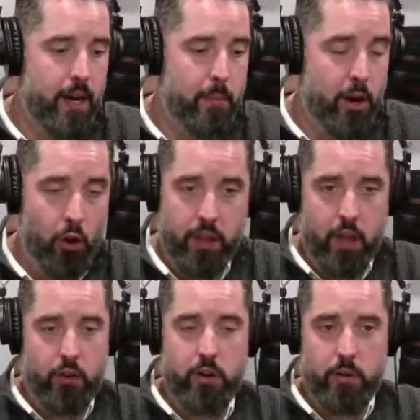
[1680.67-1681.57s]
and all
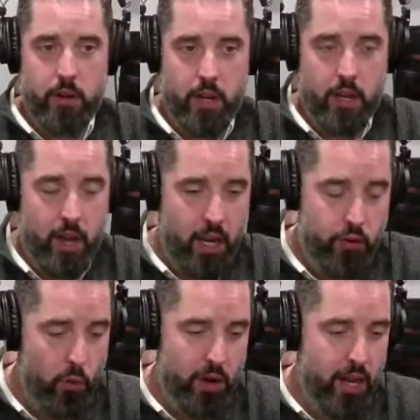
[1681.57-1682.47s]
the other, I
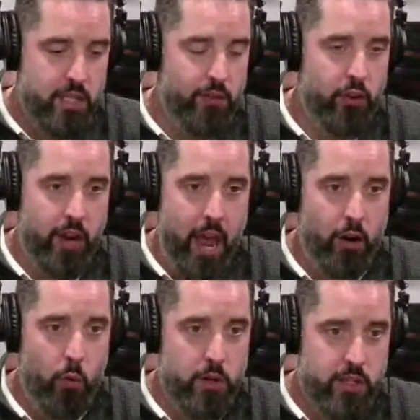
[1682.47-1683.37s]
could throw in lots of other
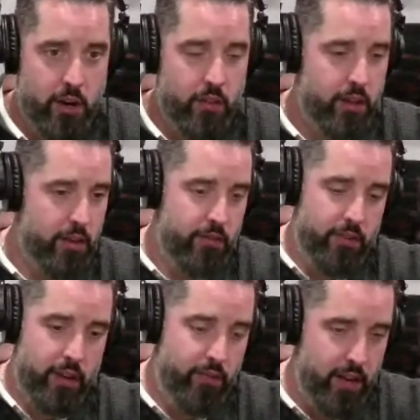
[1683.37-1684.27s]
categories there, the
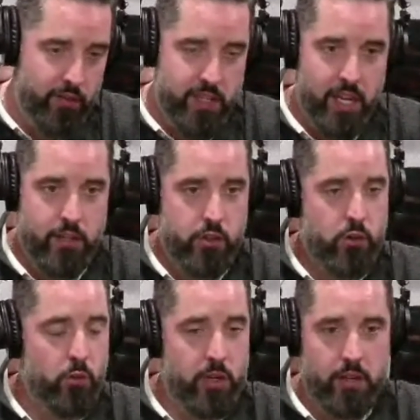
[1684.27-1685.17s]
Advaita
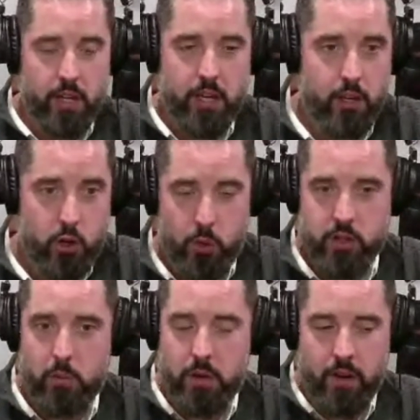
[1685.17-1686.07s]
Vedanta school and
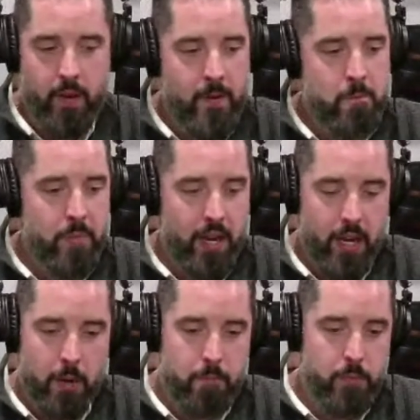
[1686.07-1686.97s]
Hinduism and,
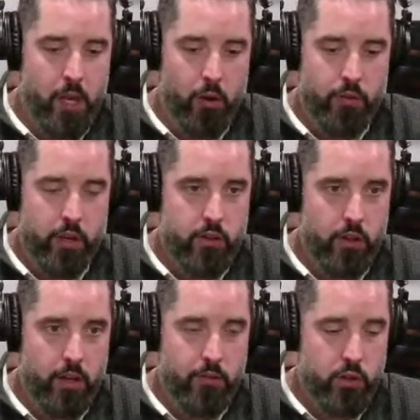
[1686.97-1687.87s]

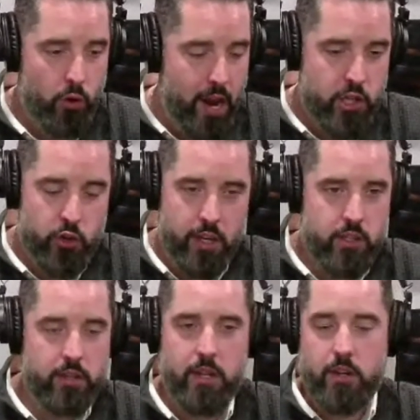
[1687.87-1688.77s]
the
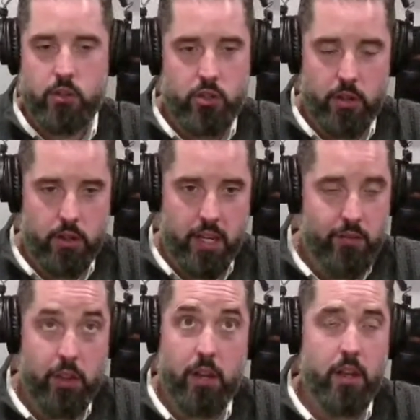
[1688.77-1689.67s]
Zoroastrians and
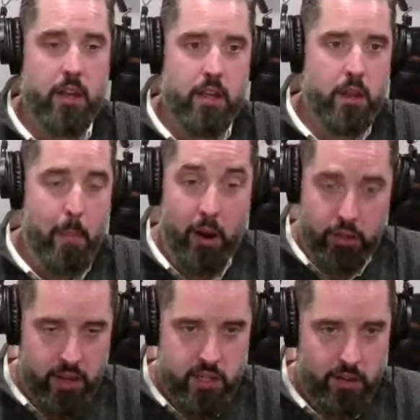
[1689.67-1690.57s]
even the
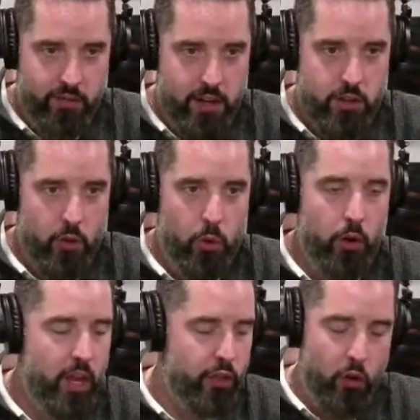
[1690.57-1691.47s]
monotheistic face of the
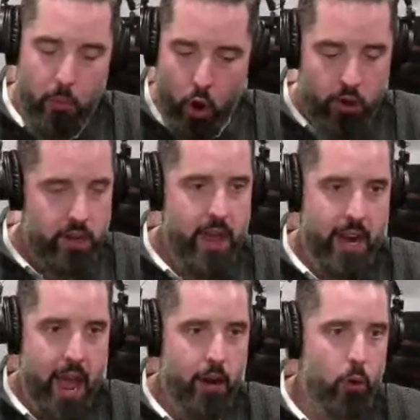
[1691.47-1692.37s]
world, I could throw them all into
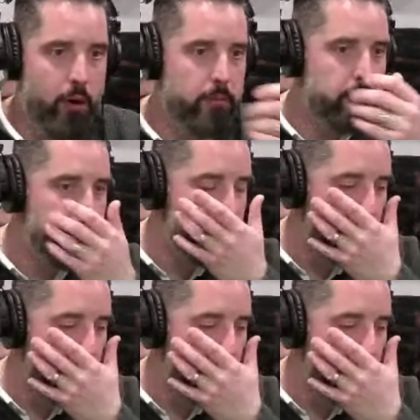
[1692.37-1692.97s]
that category.